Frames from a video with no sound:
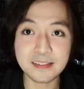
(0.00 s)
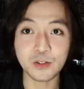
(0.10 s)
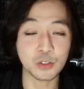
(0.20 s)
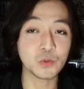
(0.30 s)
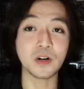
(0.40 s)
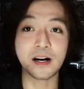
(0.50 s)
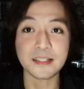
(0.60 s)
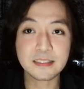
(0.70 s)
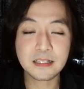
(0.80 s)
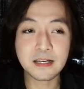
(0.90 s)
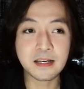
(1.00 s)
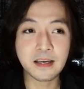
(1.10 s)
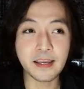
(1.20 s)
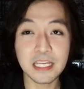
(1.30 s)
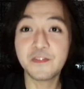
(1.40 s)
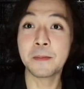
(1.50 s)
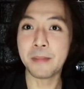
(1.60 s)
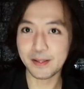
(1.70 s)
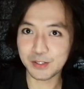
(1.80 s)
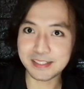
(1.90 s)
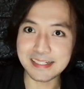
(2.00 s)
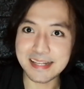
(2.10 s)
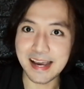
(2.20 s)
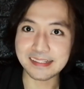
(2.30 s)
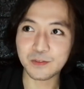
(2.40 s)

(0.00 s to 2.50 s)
or to us, and even better than that.